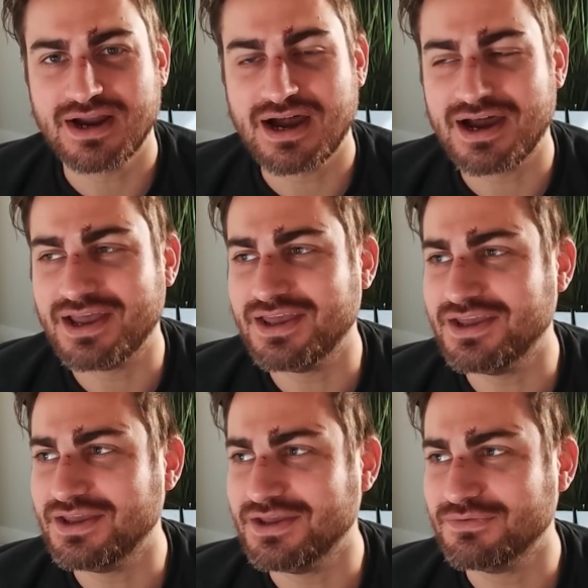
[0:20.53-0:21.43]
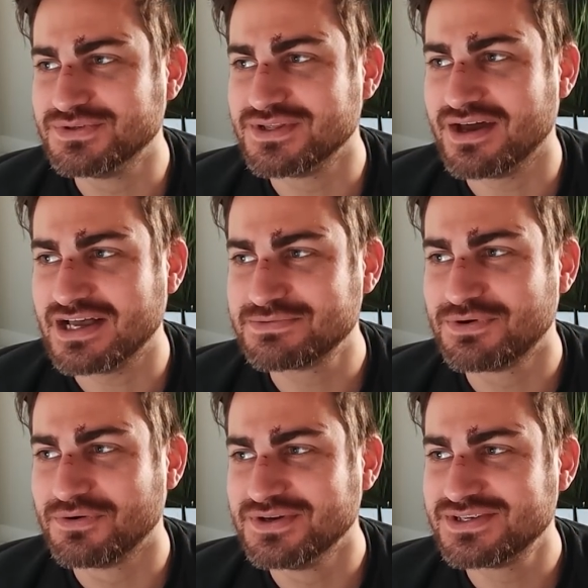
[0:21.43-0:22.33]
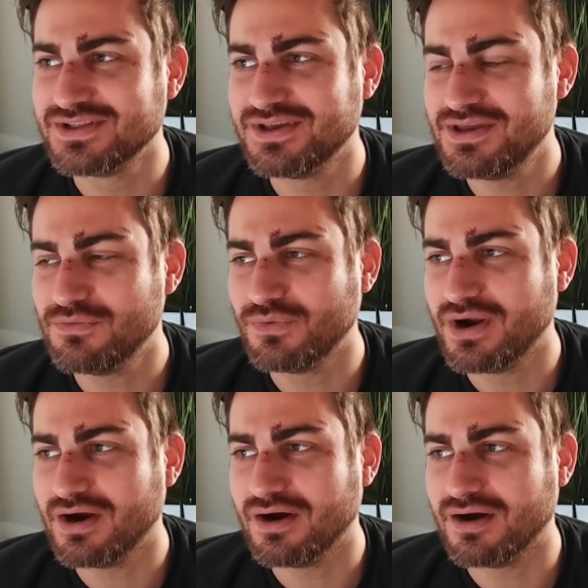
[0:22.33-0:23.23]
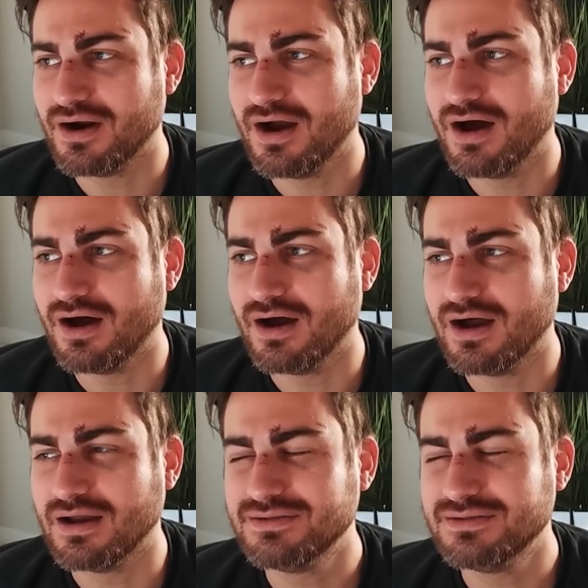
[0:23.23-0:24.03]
I was in the hospital recently where uh,